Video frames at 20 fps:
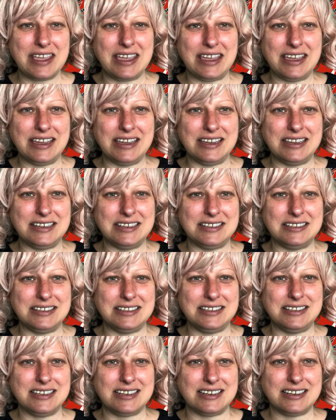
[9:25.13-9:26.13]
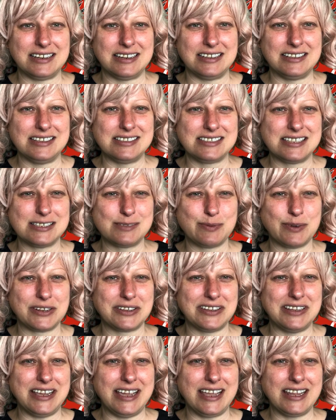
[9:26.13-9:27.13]
and this is for
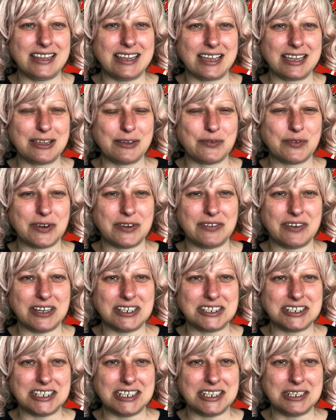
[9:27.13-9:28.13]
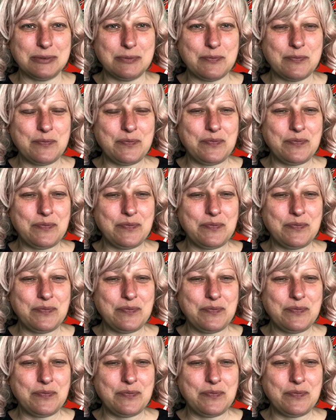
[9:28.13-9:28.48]
today. Thank you for watching,